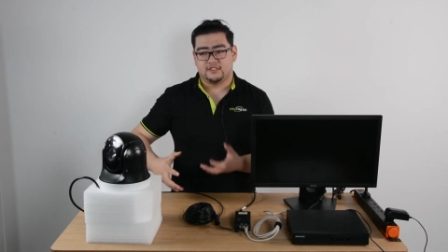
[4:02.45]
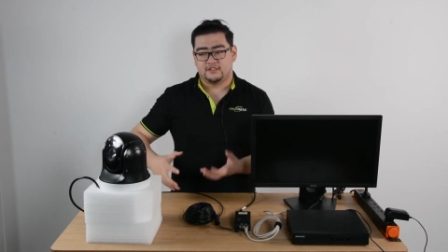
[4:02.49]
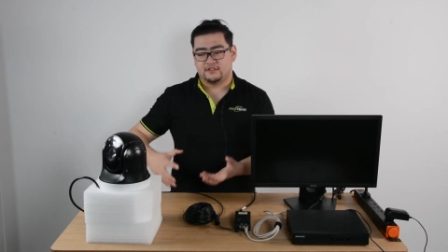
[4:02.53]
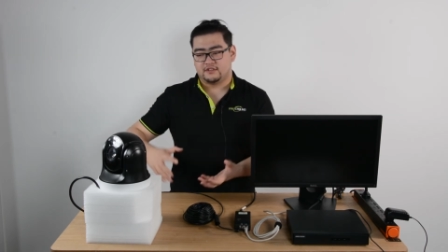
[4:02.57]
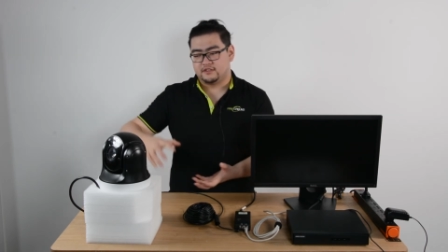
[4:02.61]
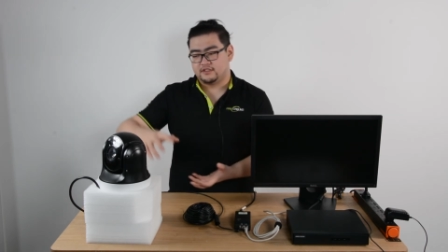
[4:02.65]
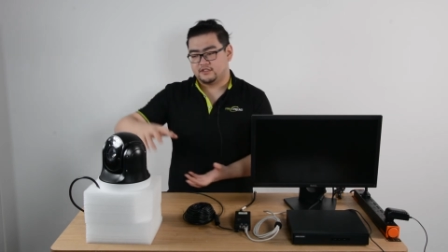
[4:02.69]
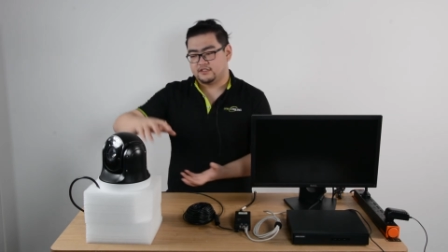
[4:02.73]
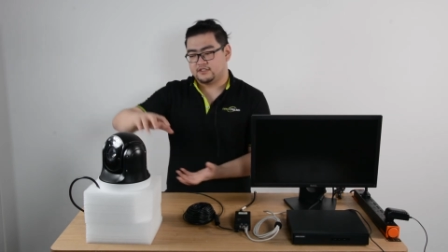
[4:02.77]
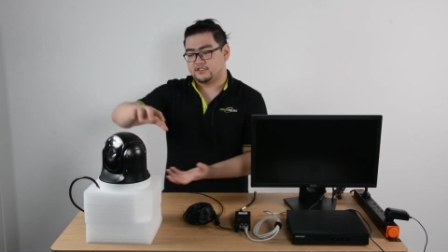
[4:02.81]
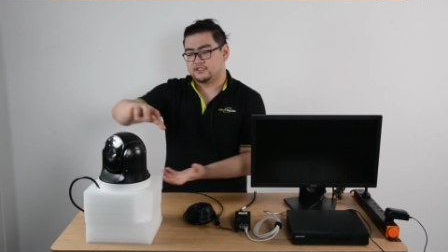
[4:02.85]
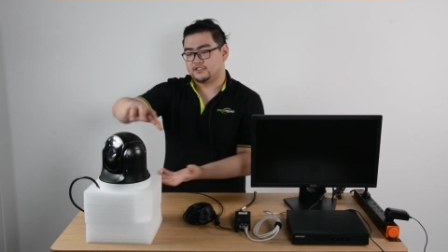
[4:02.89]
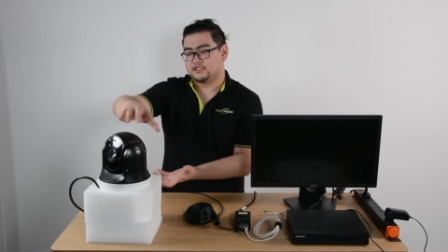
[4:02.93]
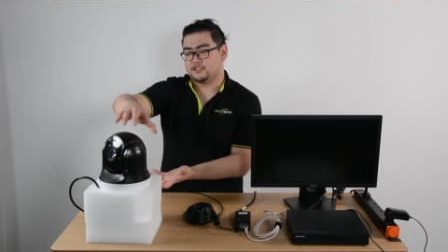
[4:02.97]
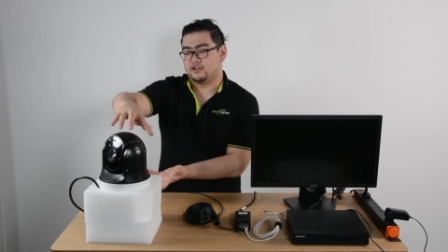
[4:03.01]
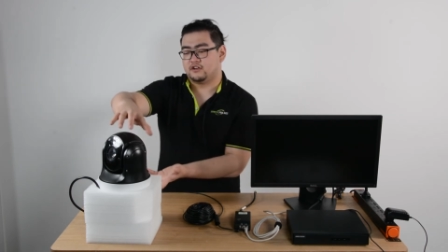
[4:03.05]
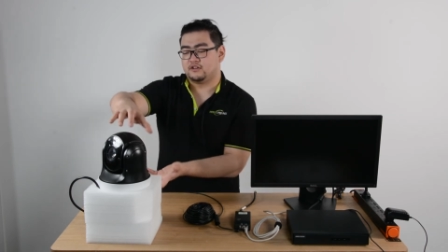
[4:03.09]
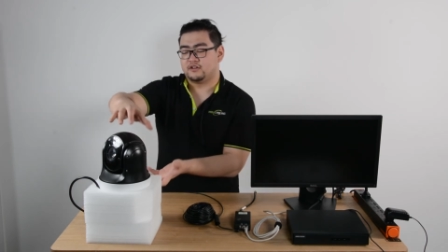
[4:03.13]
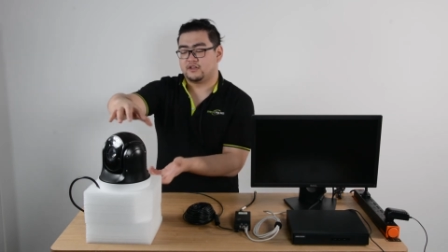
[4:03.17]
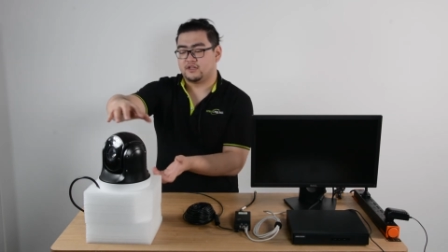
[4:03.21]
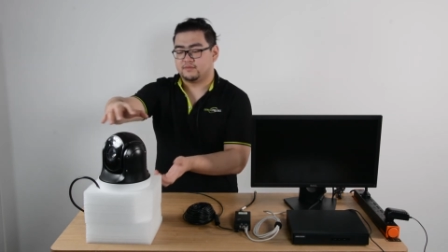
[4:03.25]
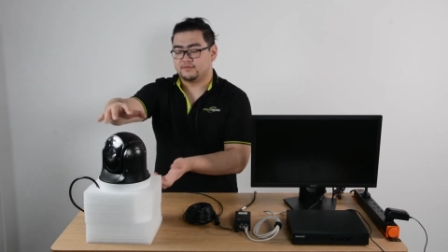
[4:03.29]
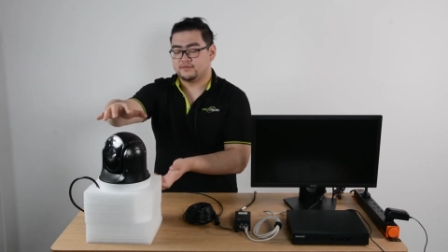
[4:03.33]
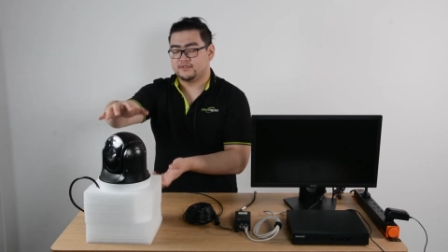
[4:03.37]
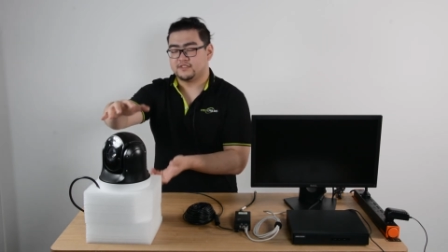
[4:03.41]
they're
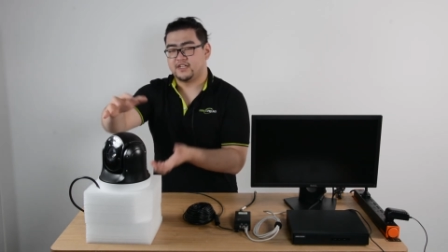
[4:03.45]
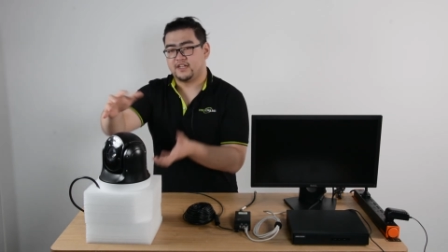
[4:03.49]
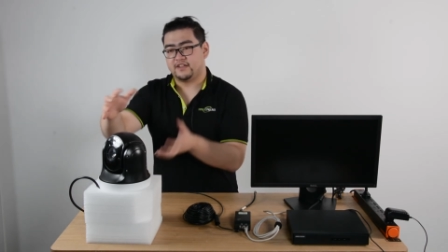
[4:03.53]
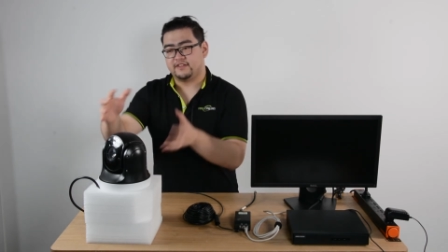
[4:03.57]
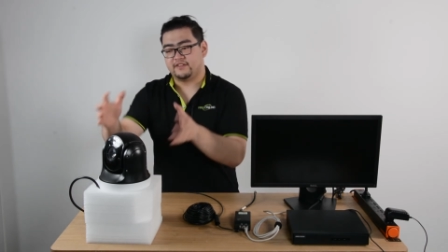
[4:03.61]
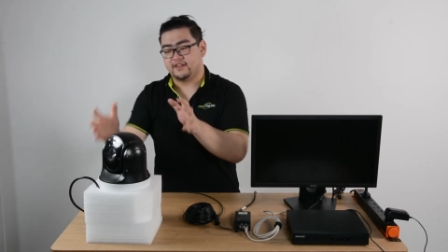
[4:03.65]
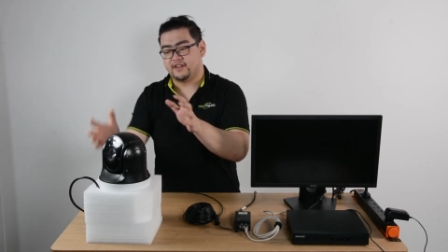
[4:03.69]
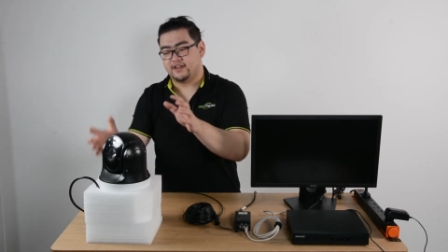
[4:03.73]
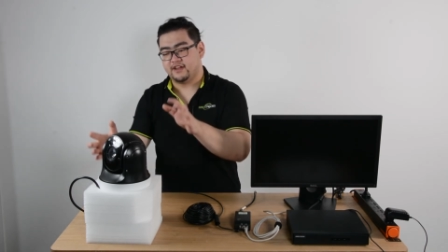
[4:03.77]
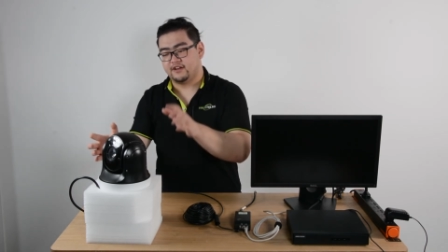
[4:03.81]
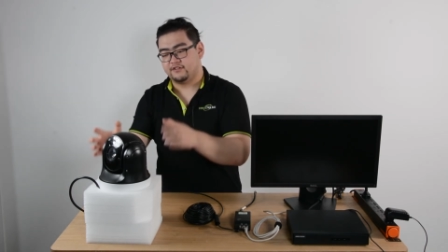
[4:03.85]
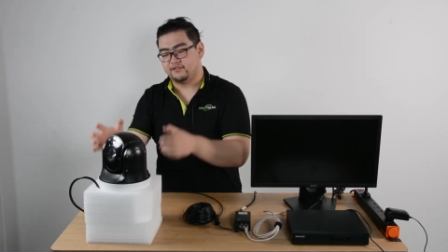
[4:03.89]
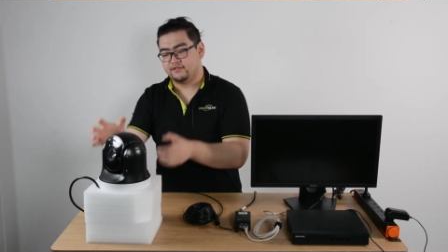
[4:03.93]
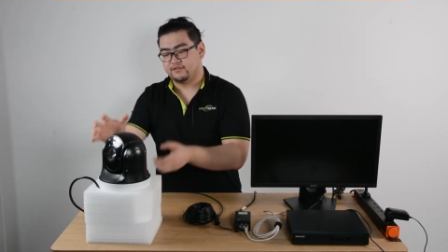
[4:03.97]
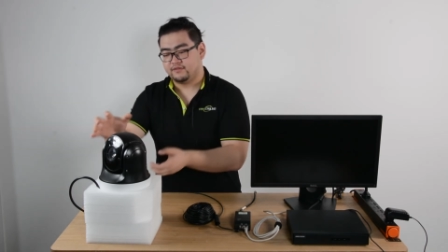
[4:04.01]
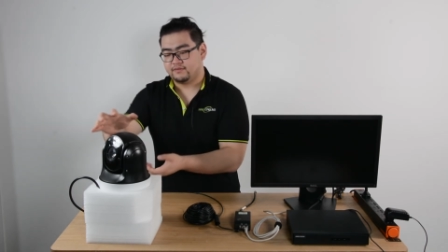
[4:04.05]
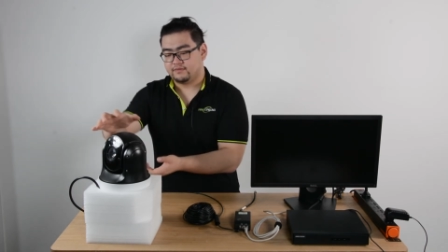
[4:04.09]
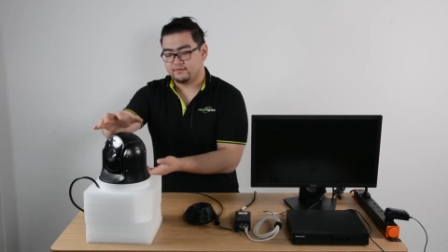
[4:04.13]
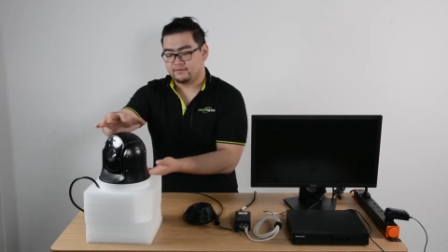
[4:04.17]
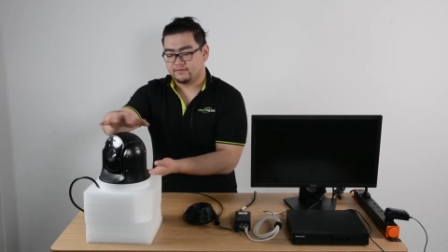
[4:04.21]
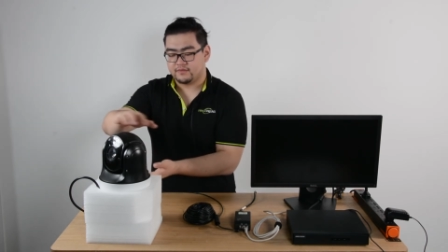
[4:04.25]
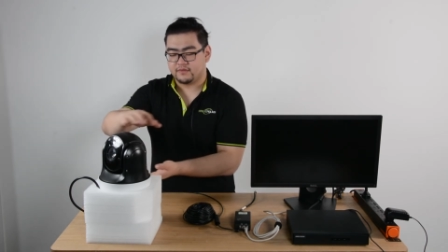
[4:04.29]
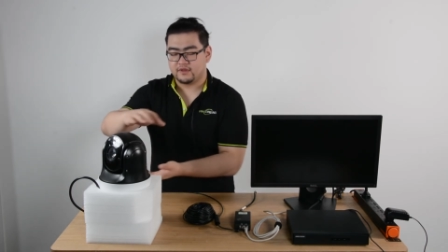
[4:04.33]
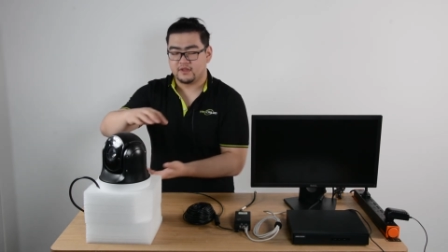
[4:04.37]
installed upside down